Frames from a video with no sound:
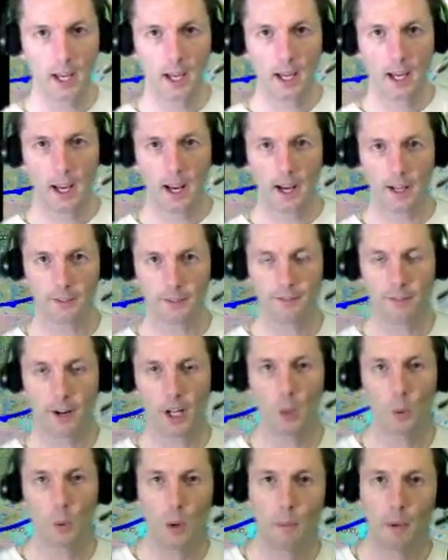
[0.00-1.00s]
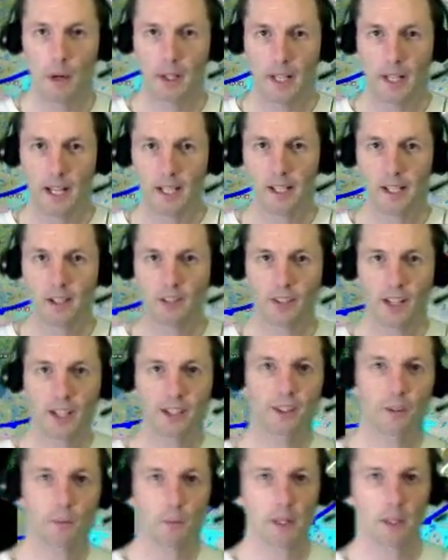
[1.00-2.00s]
and follow up on any
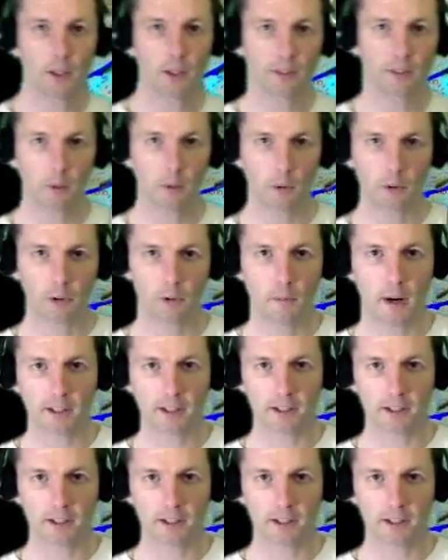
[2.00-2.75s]
centimeters that we're expecting.